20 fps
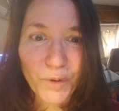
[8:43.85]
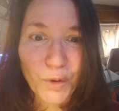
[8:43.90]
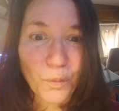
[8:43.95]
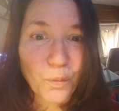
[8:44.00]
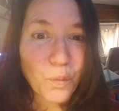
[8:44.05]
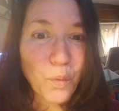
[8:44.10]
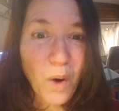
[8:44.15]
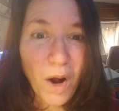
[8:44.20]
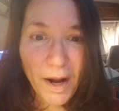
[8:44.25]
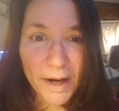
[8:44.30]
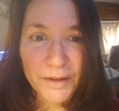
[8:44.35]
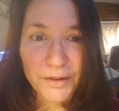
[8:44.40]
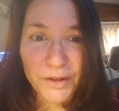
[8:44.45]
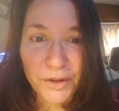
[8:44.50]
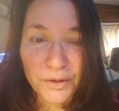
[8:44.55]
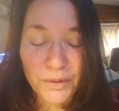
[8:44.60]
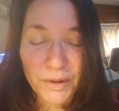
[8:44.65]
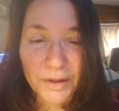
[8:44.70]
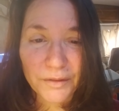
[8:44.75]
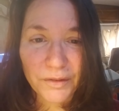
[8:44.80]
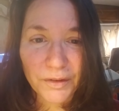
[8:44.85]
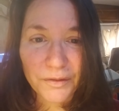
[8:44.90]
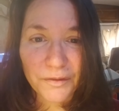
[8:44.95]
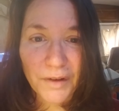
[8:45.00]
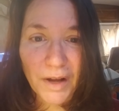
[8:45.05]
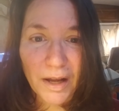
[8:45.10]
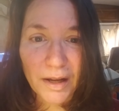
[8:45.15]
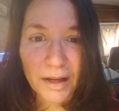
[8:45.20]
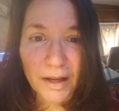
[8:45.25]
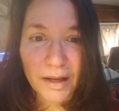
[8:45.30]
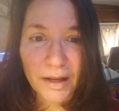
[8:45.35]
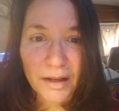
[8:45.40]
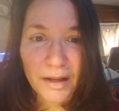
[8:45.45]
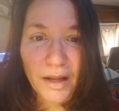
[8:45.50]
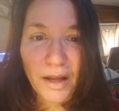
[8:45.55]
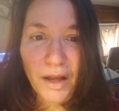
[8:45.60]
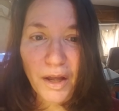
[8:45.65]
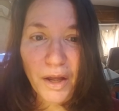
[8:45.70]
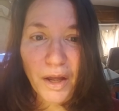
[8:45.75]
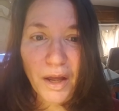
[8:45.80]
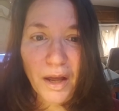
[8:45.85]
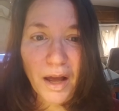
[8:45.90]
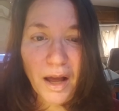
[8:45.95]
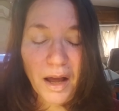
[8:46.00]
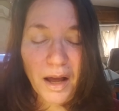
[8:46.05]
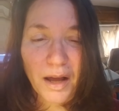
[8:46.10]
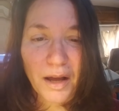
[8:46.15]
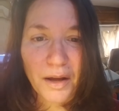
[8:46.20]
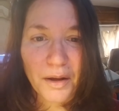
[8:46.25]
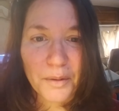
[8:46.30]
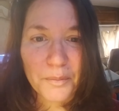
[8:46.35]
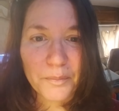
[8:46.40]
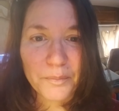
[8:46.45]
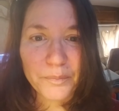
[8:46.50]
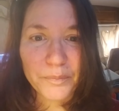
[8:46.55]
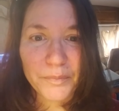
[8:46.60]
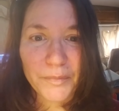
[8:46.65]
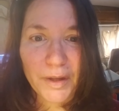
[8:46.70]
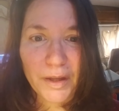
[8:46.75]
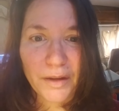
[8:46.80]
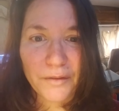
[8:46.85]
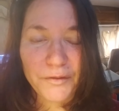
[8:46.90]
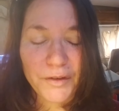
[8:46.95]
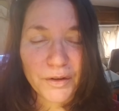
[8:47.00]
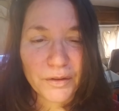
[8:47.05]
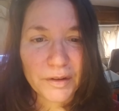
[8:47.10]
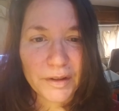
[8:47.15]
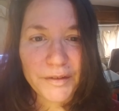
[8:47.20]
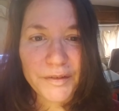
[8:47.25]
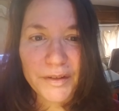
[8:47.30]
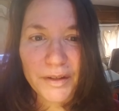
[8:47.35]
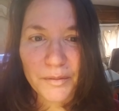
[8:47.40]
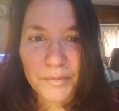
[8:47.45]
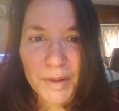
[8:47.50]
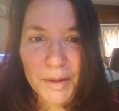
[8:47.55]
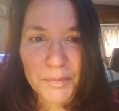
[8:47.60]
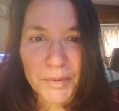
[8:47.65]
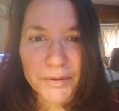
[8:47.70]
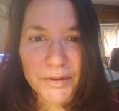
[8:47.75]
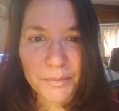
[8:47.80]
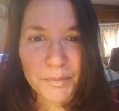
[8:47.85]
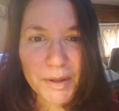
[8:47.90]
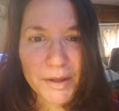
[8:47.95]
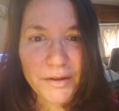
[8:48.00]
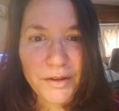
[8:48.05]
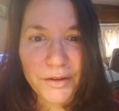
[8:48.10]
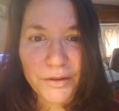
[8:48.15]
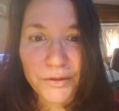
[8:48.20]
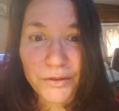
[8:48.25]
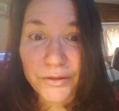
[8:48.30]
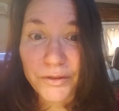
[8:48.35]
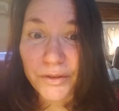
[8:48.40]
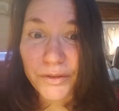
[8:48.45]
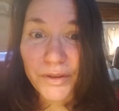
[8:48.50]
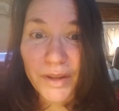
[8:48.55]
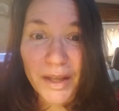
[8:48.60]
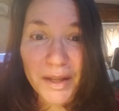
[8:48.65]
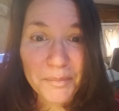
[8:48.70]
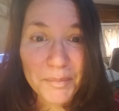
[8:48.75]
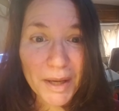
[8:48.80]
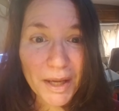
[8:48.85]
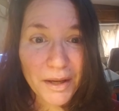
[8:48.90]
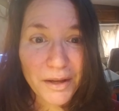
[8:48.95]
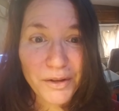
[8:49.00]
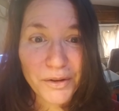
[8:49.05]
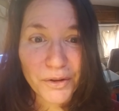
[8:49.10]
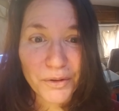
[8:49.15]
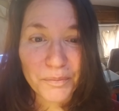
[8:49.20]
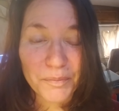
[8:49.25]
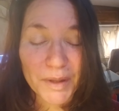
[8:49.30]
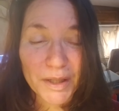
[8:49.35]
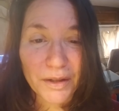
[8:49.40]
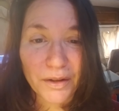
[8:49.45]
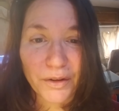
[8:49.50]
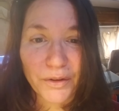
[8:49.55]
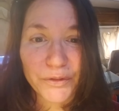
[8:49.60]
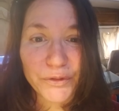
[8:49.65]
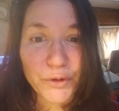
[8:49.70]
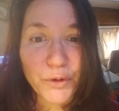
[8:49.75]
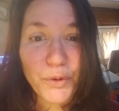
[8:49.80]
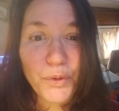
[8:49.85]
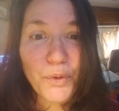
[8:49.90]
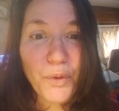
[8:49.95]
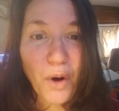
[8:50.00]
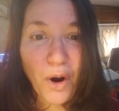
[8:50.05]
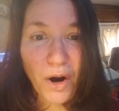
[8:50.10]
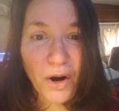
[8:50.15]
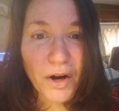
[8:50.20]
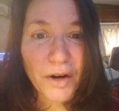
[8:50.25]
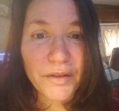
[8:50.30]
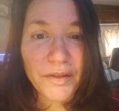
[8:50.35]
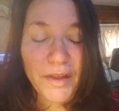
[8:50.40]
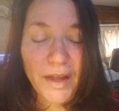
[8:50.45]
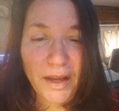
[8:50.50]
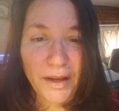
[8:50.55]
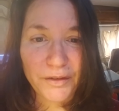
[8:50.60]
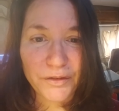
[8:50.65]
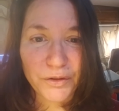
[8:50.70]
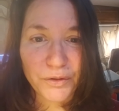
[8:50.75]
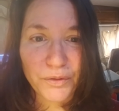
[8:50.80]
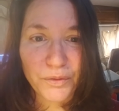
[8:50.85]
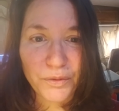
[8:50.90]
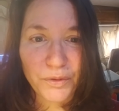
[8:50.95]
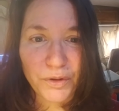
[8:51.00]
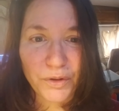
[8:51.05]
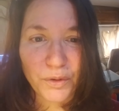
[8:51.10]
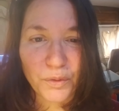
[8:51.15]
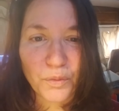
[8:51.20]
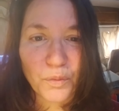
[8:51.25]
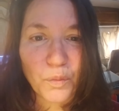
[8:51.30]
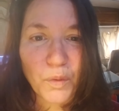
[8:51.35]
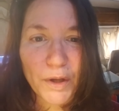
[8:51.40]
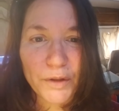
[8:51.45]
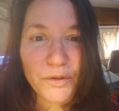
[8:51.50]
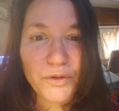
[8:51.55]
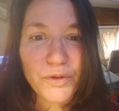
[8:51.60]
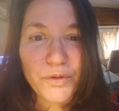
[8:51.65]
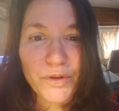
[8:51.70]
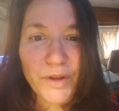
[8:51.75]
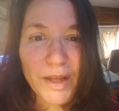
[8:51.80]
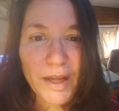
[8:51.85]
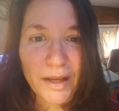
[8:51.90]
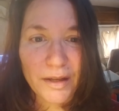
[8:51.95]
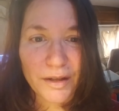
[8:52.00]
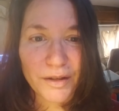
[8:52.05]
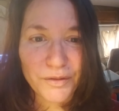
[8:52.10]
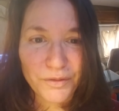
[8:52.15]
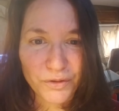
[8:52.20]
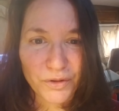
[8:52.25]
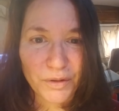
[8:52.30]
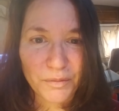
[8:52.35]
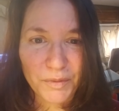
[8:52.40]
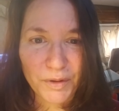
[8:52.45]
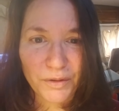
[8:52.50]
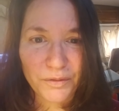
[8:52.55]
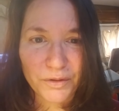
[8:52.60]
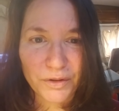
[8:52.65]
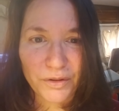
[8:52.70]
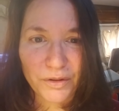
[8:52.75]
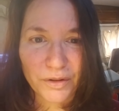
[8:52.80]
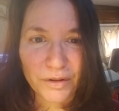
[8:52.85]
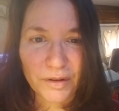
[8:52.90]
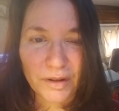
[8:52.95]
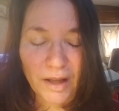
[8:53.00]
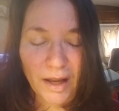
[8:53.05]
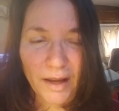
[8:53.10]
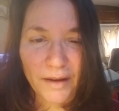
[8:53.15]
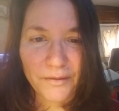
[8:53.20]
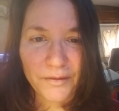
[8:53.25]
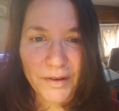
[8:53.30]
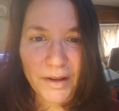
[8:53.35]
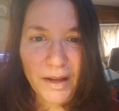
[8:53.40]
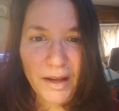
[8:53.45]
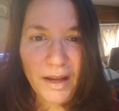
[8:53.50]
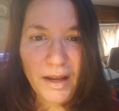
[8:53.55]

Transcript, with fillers: Why do you give a fuck? Um, if you're listening to people's opinions, do they pay your bills? Who are they to you? What do they contribute to your life?